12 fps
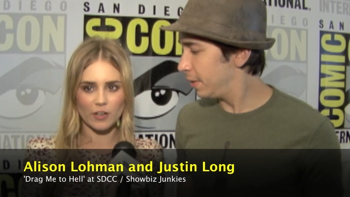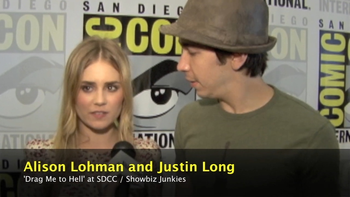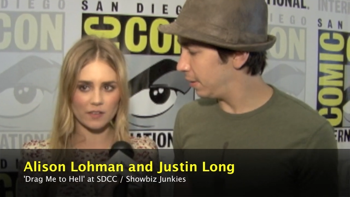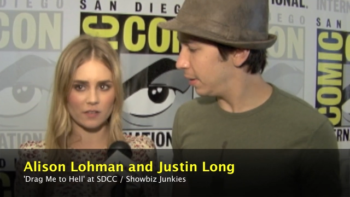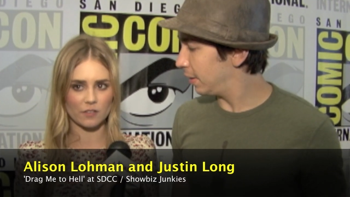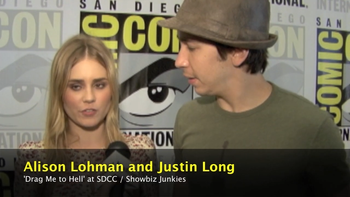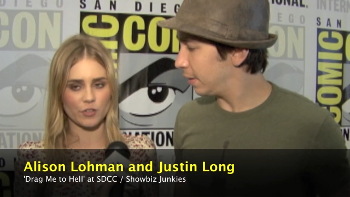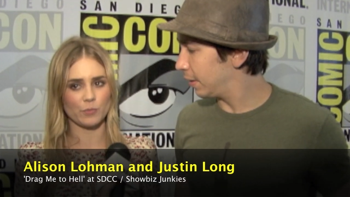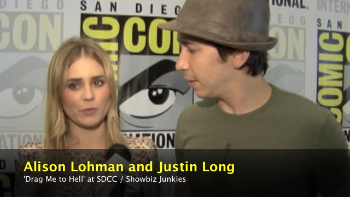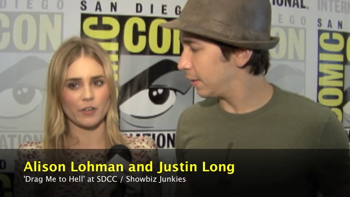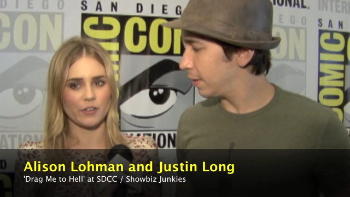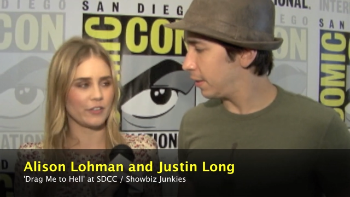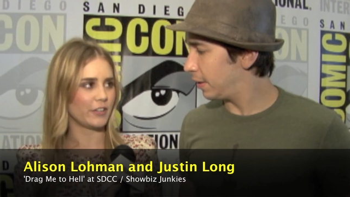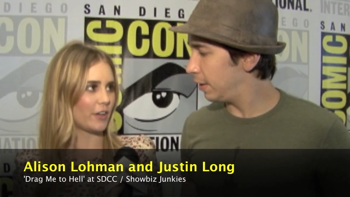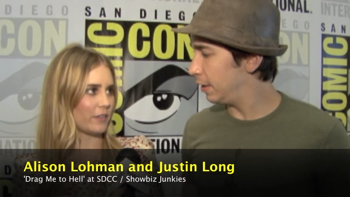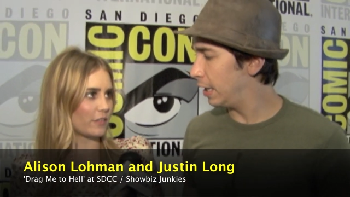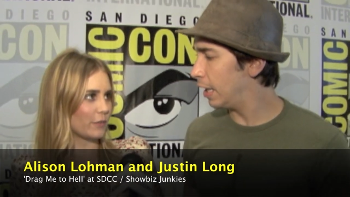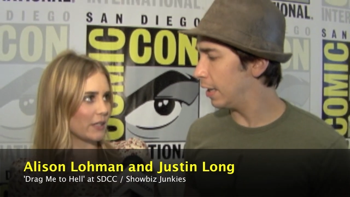Speaker 1: a great sense of humor. You
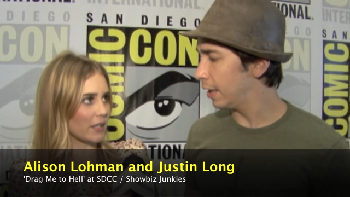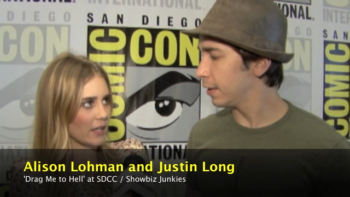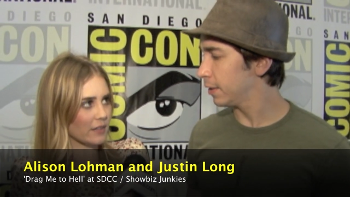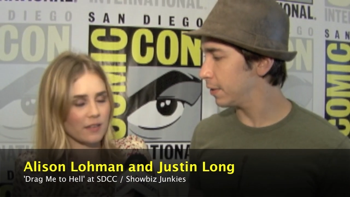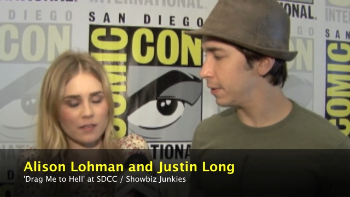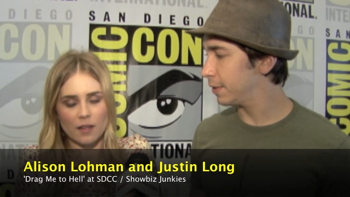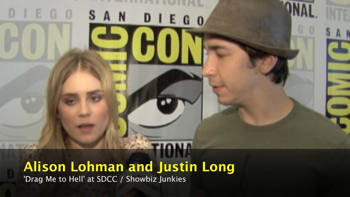know, yeah. so he lightens